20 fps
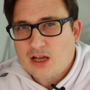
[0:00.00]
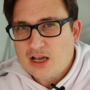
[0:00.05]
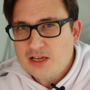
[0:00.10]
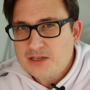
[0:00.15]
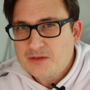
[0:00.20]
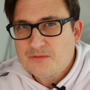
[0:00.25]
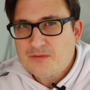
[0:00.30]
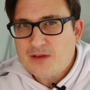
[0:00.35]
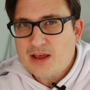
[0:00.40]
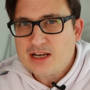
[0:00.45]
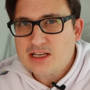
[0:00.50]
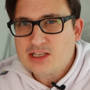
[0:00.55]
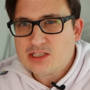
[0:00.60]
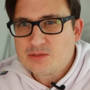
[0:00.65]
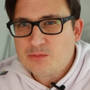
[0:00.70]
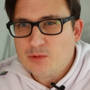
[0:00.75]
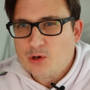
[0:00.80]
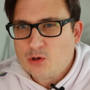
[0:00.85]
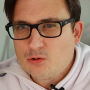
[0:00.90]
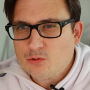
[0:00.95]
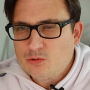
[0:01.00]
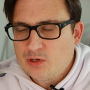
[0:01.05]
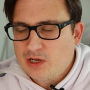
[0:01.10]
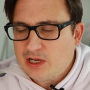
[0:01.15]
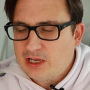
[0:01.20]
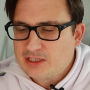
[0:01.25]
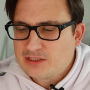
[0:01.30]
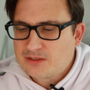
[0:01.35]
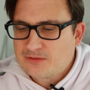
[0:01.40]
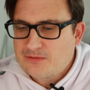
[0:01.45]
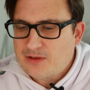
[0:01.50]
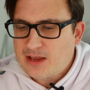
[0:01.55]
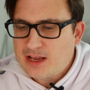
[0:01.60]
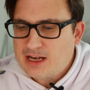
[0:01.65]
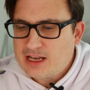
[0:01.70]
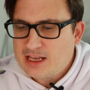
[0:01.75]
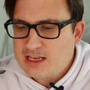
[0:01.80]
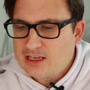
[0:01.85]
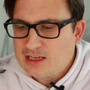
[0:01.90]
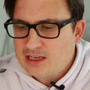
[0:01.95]
It's fairly small, it's
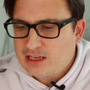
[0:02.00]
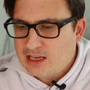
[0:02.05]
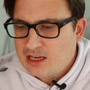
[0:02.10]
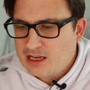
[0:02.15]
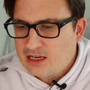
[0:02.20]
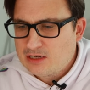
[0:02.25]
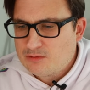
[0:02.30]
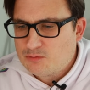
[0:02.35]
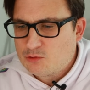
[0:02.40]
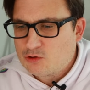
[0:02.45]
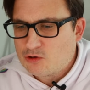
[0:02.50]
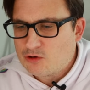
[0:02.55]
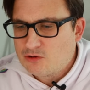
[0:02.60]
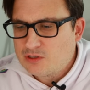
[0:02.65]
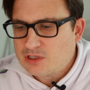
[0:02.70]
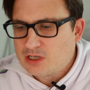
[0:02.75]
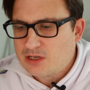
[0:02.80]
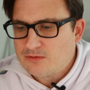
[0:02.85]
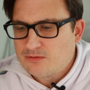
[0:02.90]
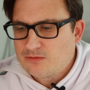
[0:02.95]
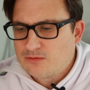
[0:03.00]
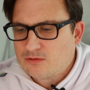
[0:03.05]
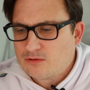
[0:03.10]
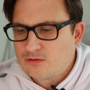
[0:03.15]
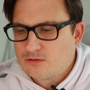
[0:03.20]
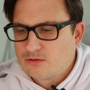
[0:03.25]
fairly inobtrusive,